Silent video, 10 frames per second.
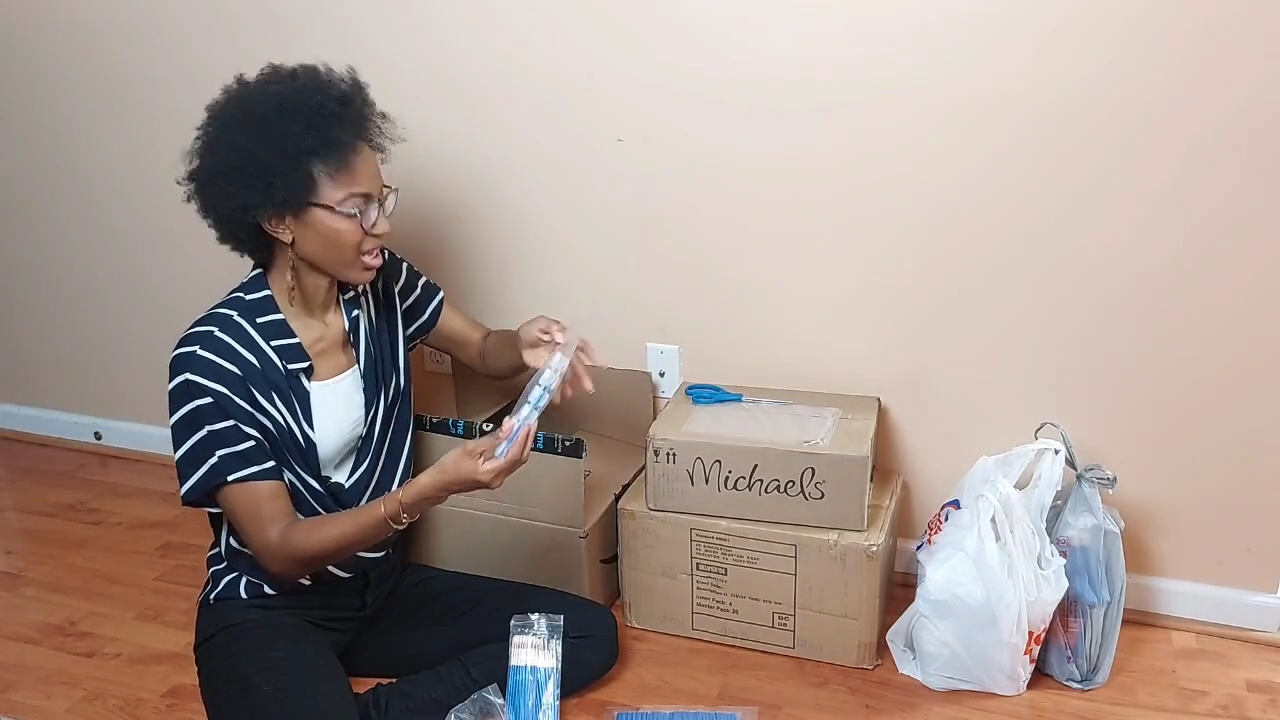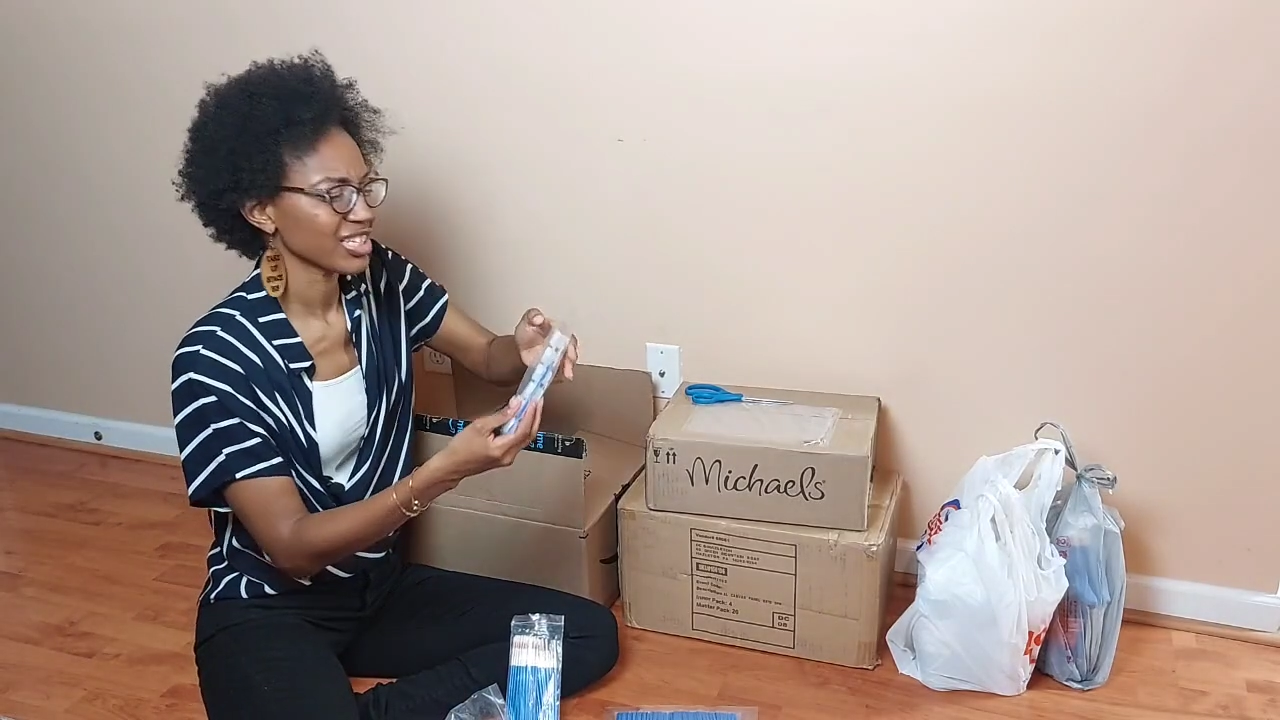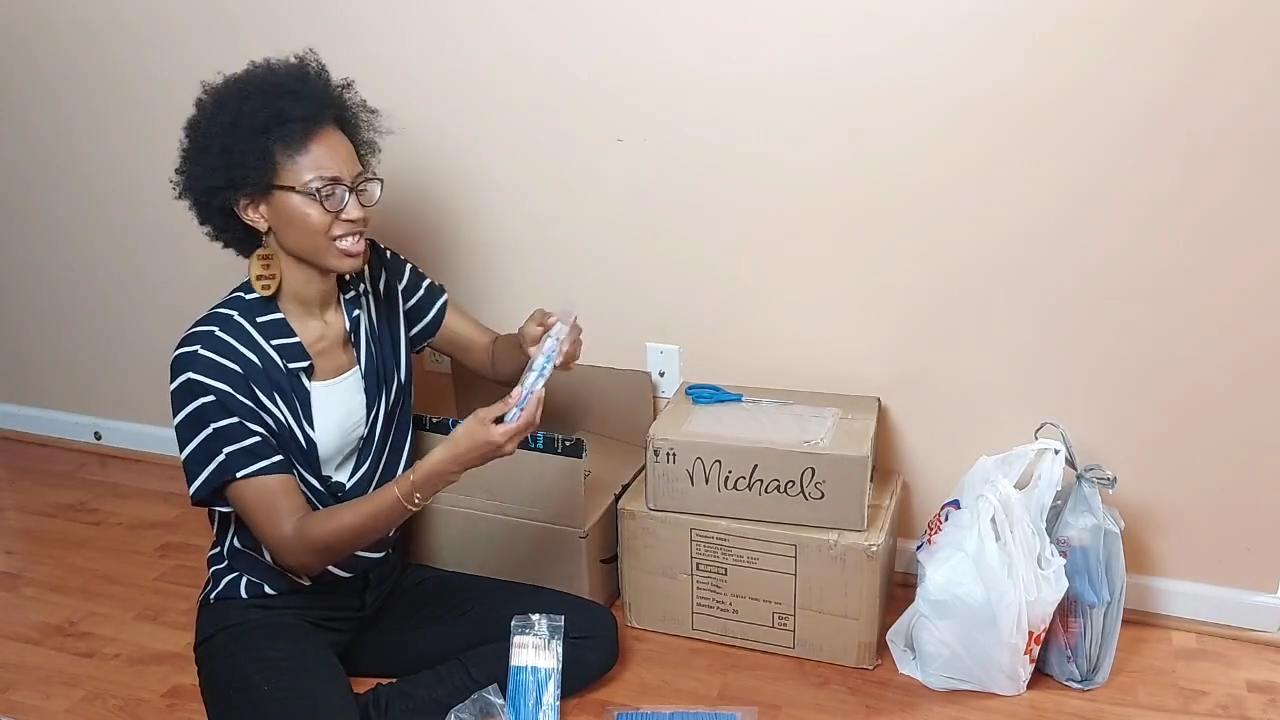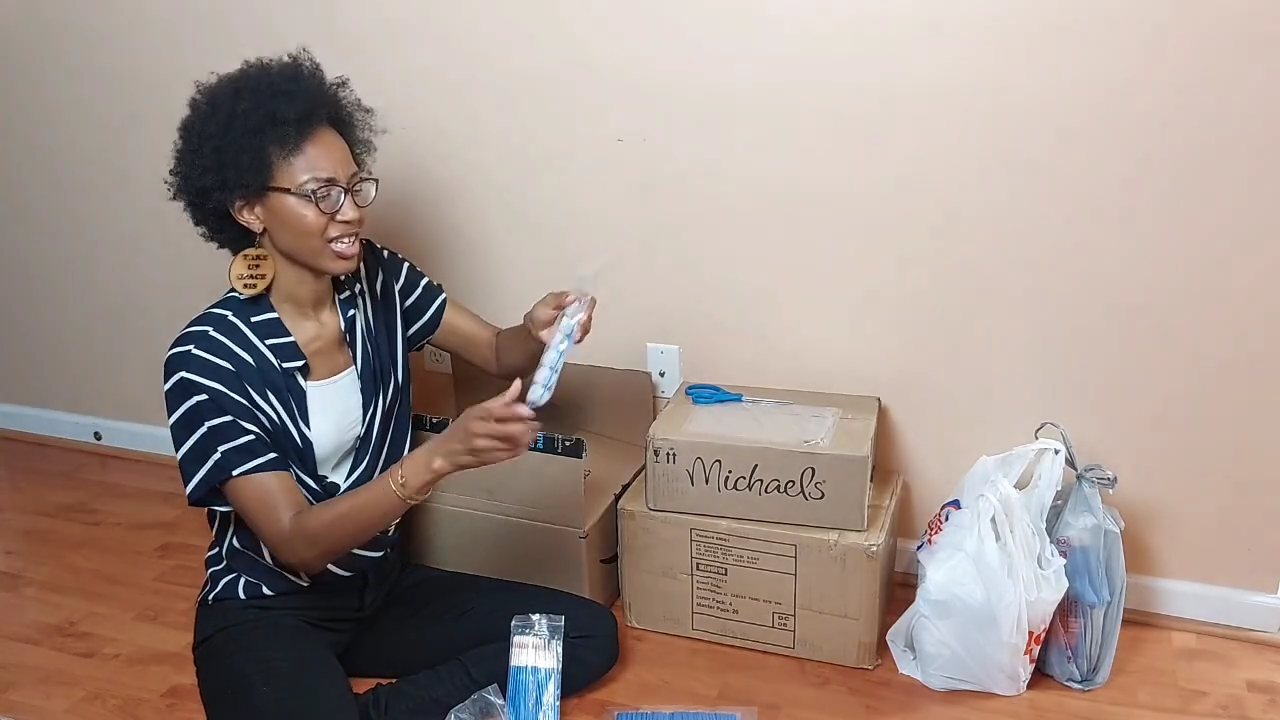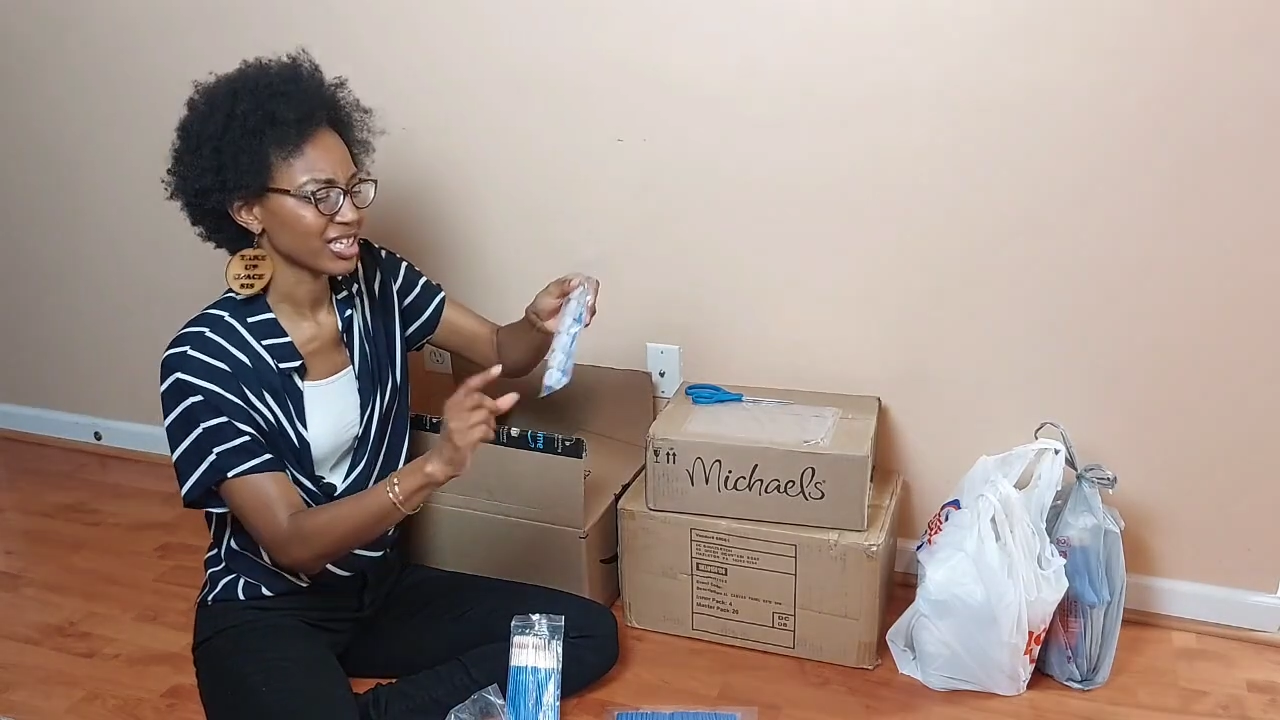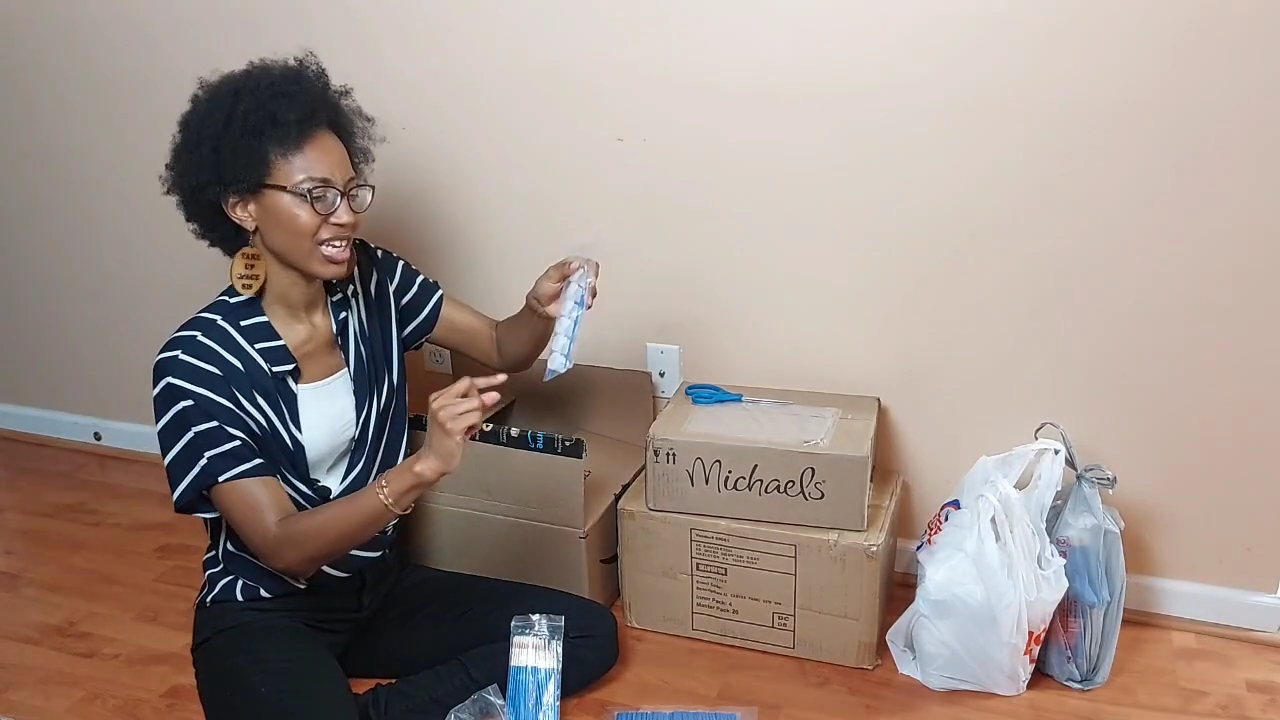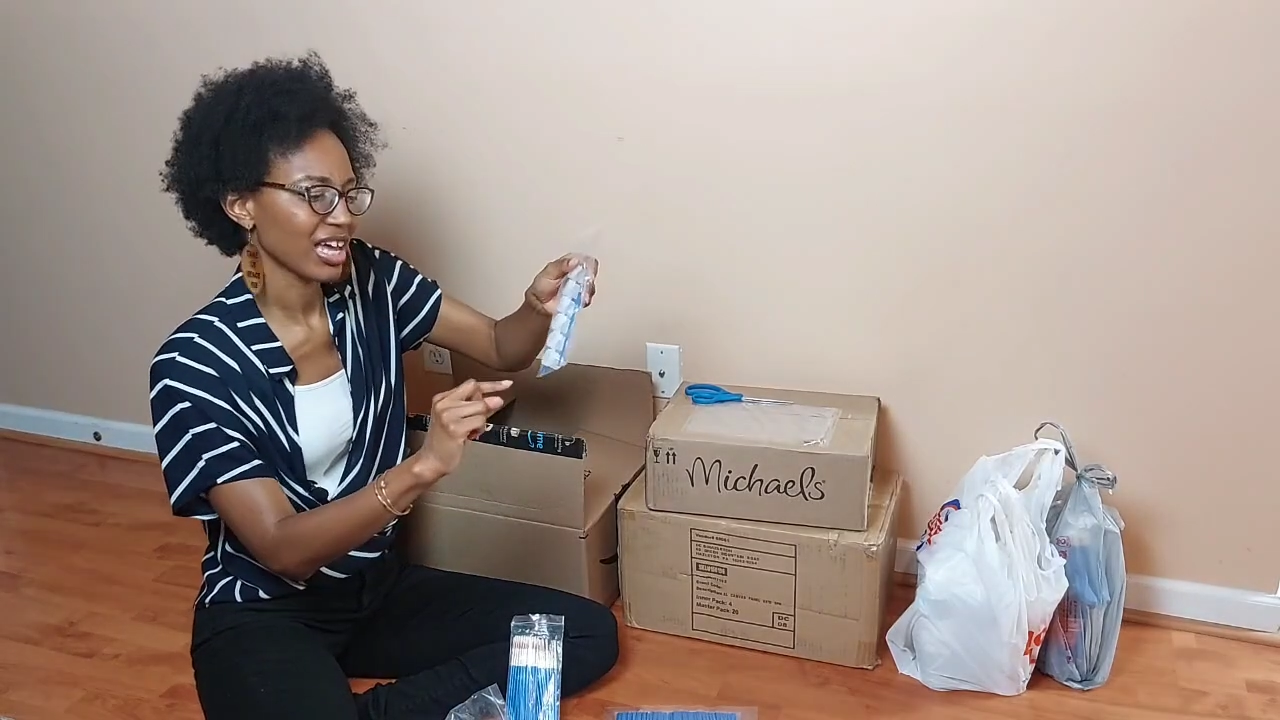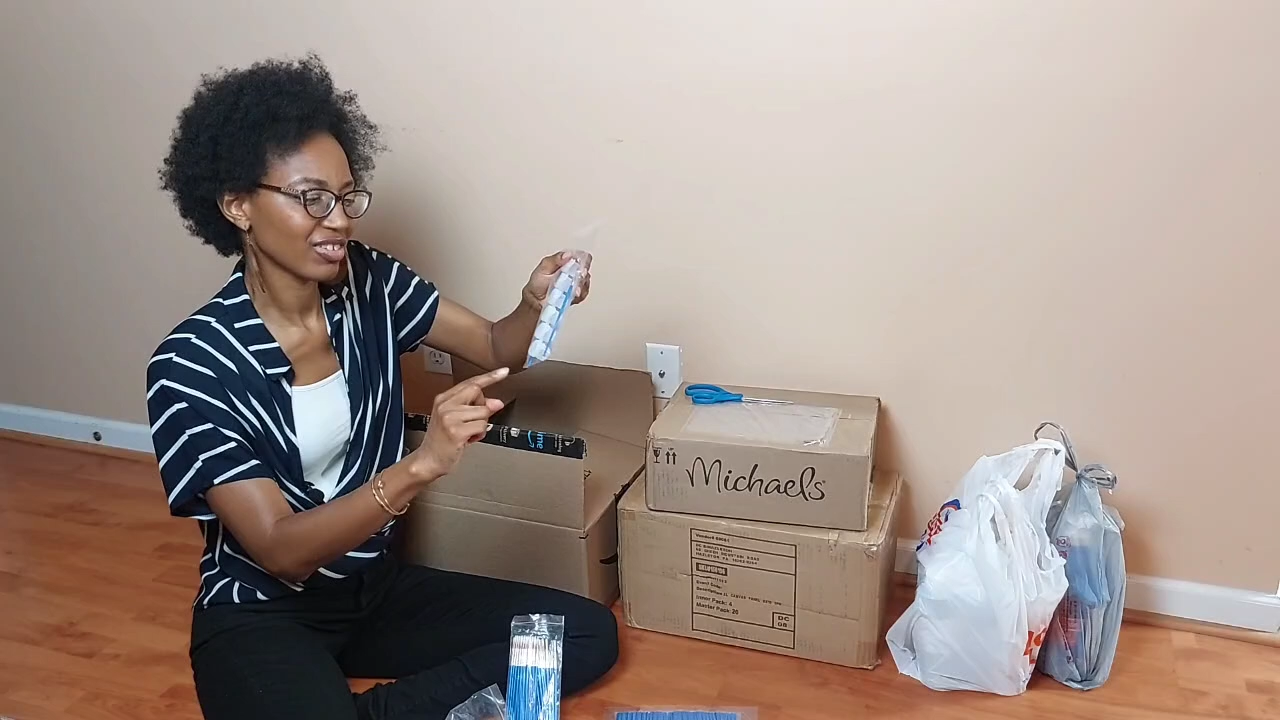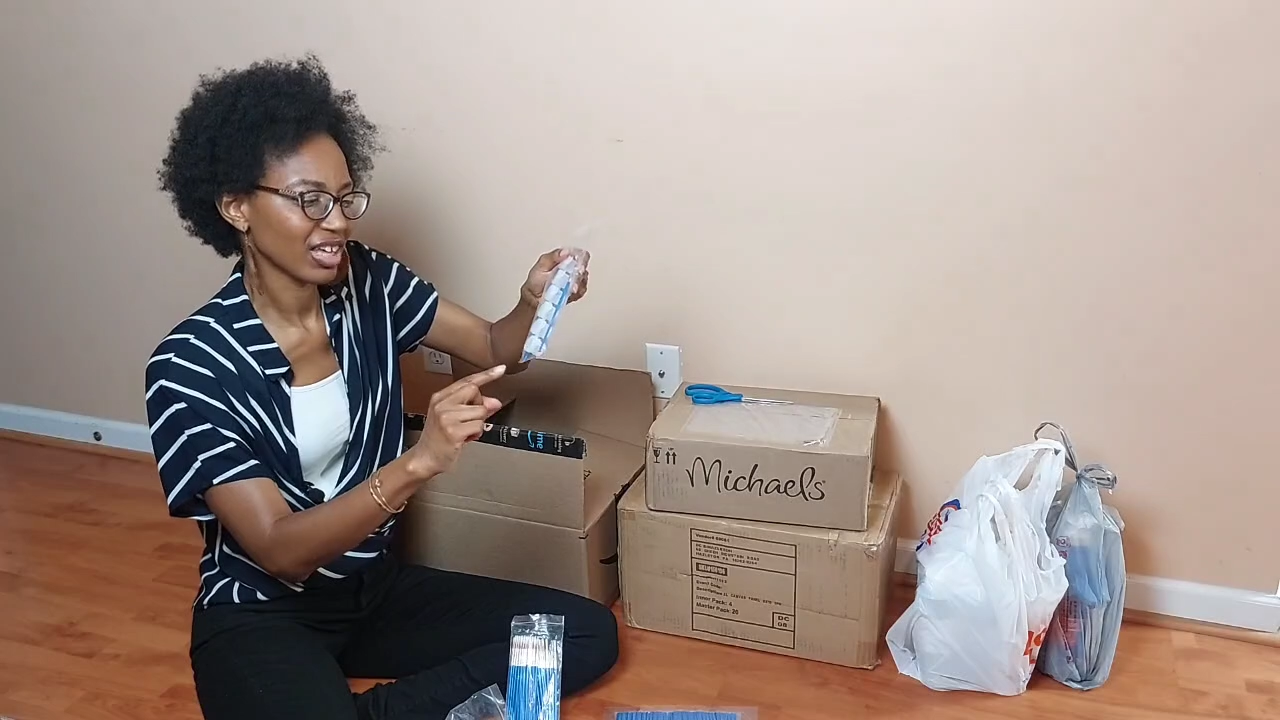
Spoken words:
because they did have the